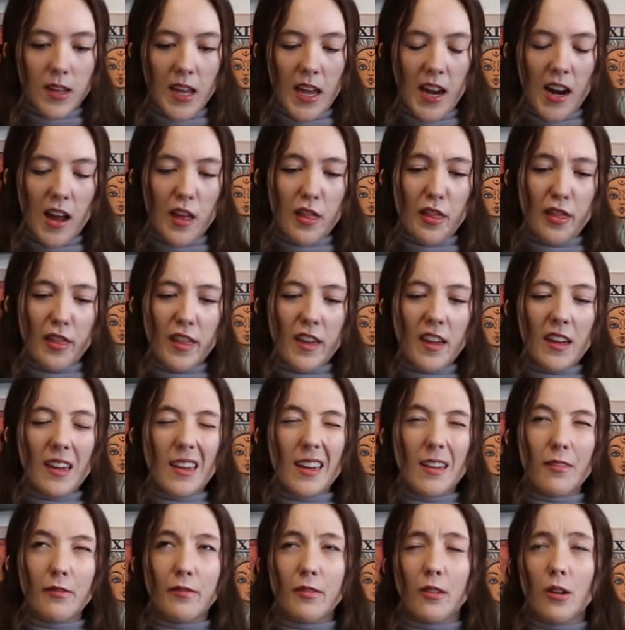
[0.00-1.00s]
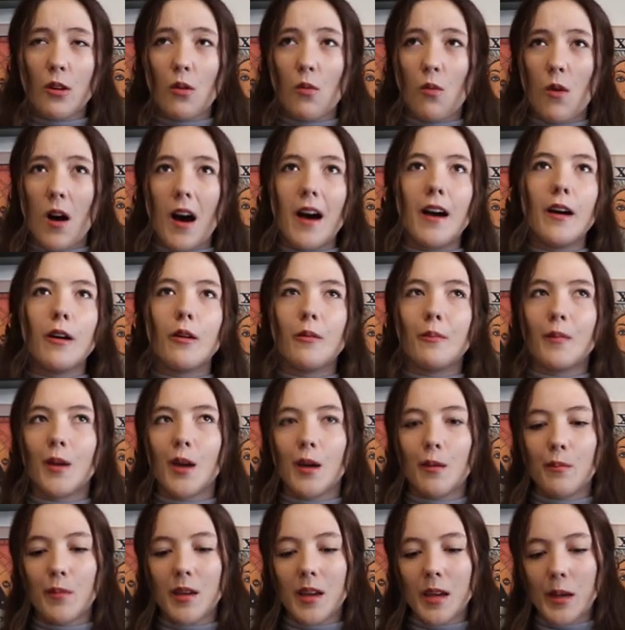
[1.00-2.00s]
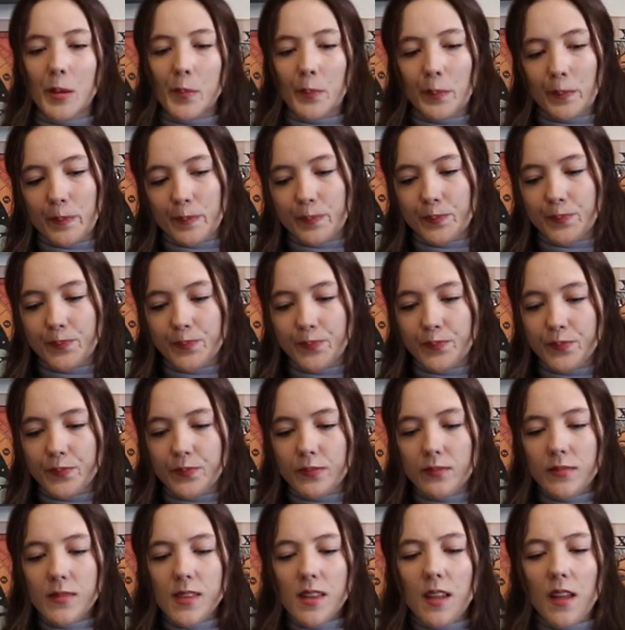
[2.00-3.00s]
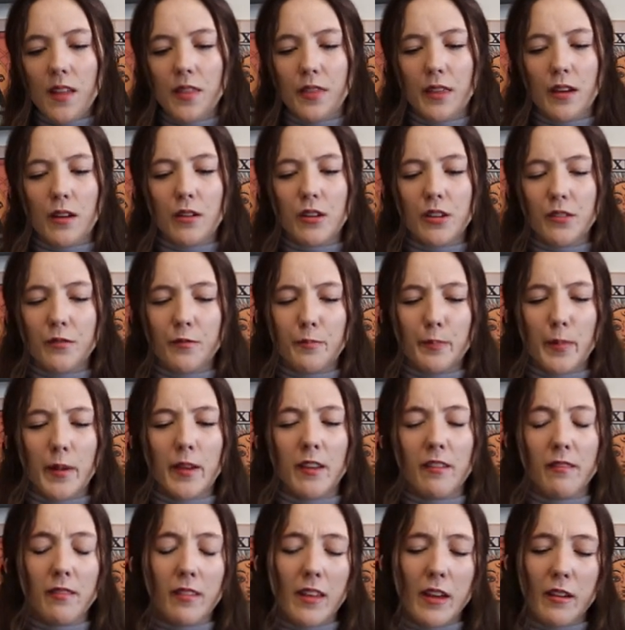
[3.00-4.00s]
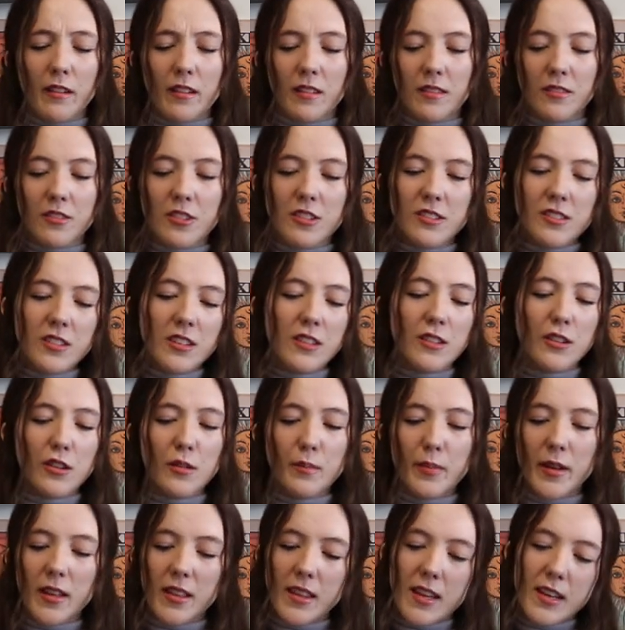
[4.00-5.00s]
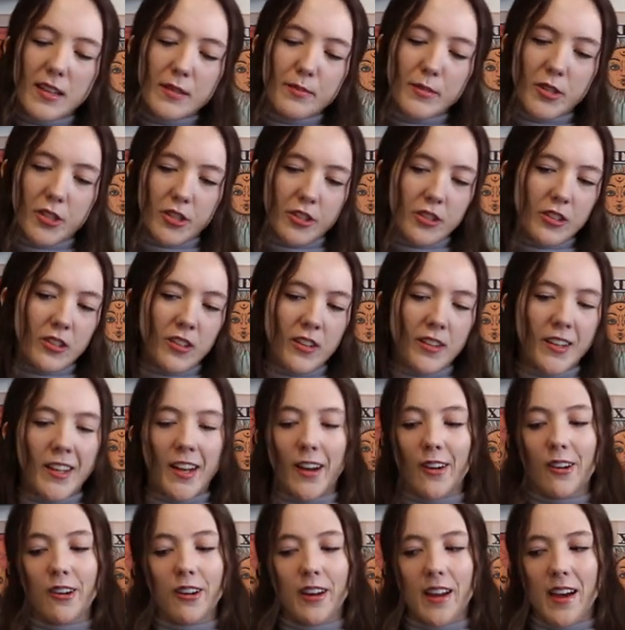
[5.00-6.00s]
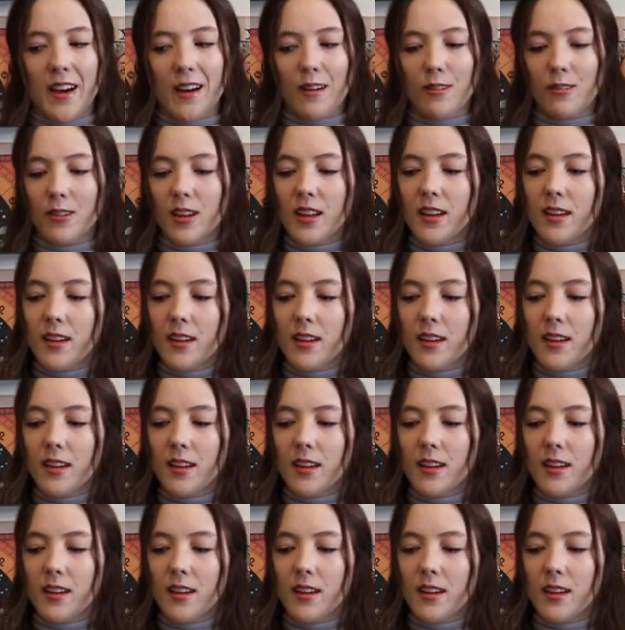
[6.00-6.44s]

I think for a while maybe they would be like just a little bit less mature than they are now.